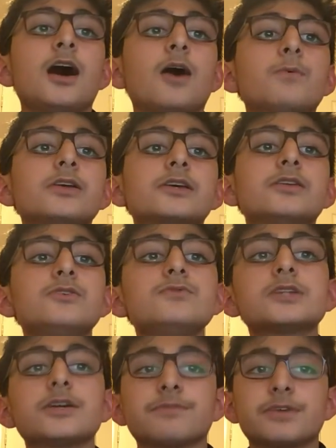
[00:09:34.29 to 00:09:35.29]
We could
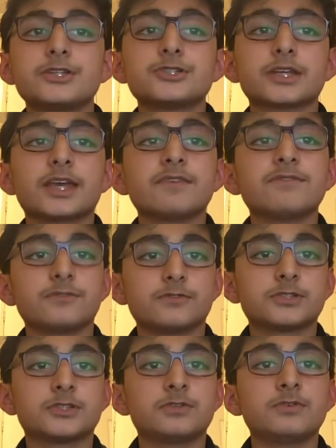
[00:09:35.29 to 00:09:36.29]
use our reach to give
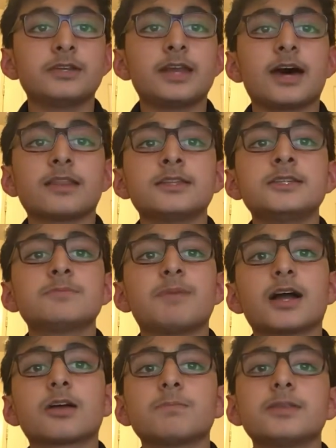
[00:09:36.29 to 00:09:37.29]
student athletes
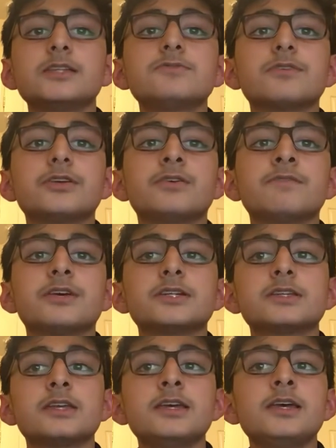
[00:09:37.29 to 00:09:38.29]
backup plans for
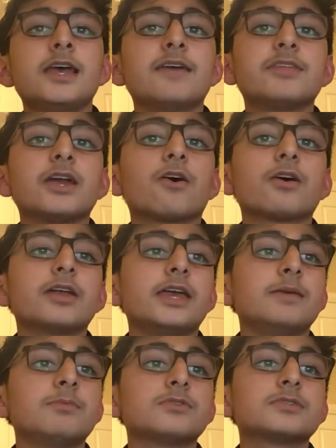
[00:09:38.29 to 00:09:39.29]
university if they aren't
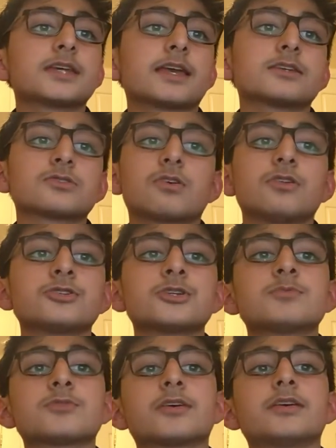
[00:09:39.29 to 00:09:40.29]
able to get
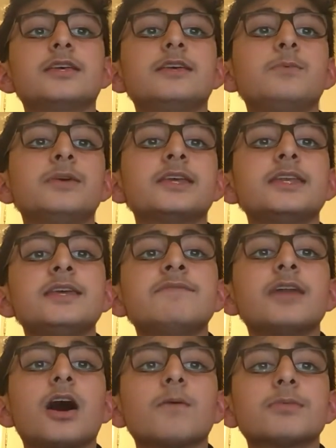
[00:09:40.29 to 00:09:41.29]
scholarships, or we can
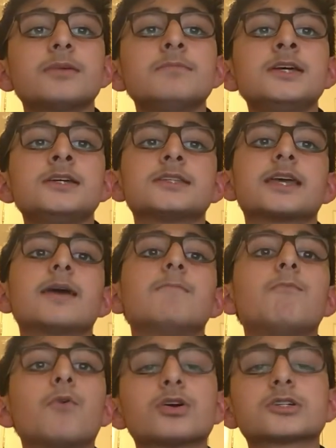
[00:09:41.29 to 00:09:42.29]
even help them to get
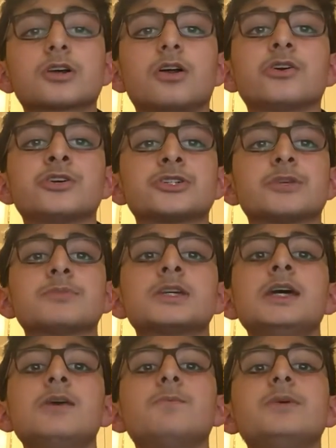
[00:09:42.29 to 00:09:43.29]
more scholarships.
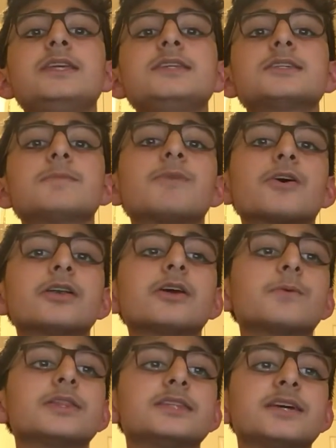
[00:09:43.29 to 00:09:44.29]
We need to partner
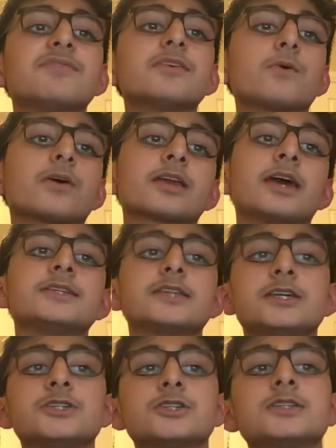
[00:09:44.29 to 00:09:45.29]
with different
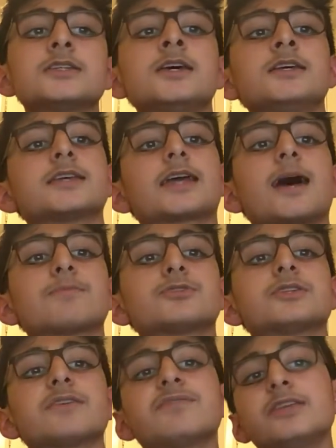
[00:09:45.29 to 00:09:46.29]
organizations to capture
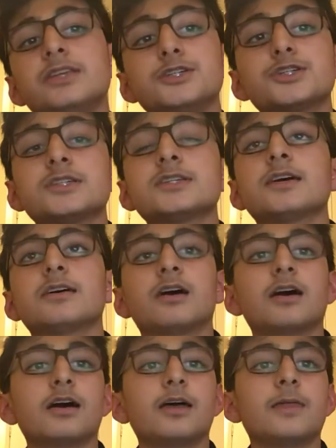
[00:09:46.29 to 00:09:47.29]
different niches
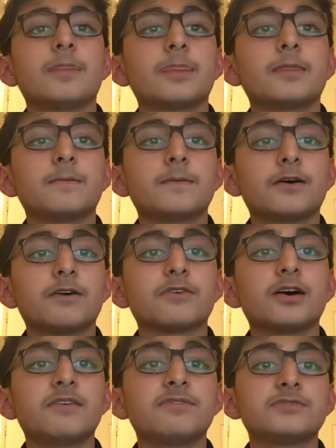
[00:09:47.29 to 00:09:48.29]

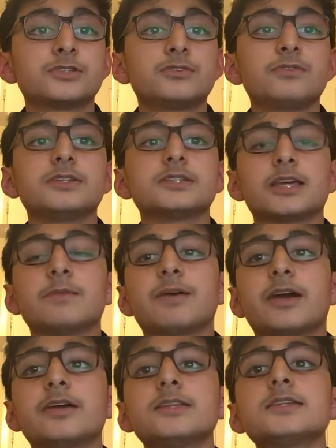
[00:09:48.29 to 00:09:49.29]
of students and
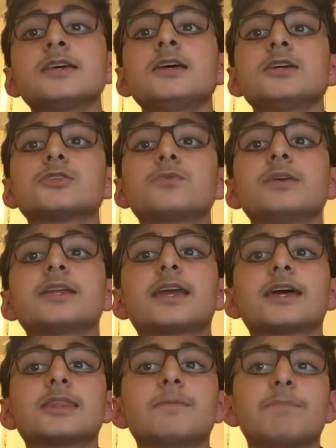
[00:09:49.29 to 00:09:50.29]
parents so we can
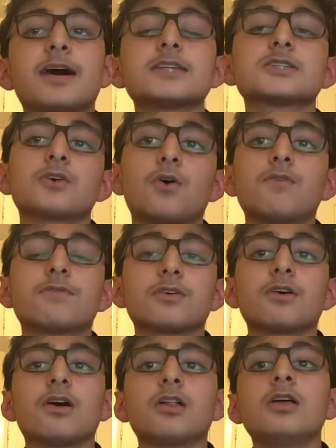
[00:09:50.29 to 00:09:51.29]
get the best
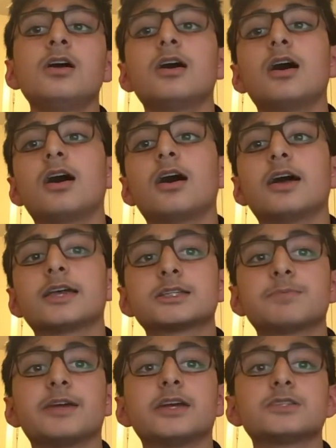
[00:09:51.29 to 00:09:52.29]
overall
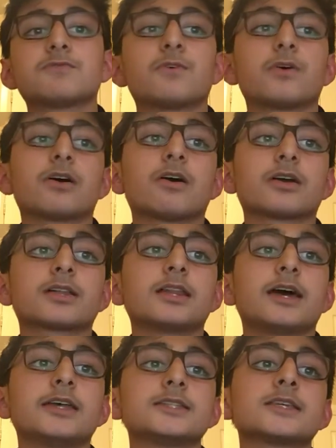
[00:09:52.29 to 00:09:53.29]
experience for our
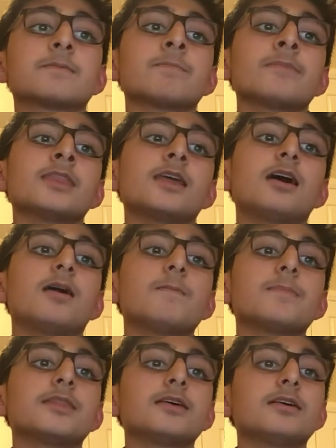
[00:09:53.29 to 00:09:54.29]
clients. Uh,
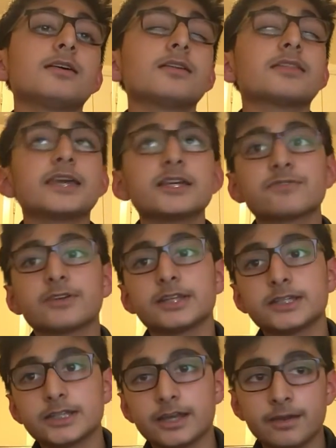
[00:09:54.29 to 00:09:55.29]
Thanks for
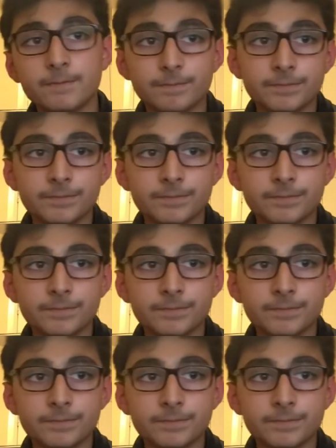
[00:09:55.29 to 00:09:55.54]
listening.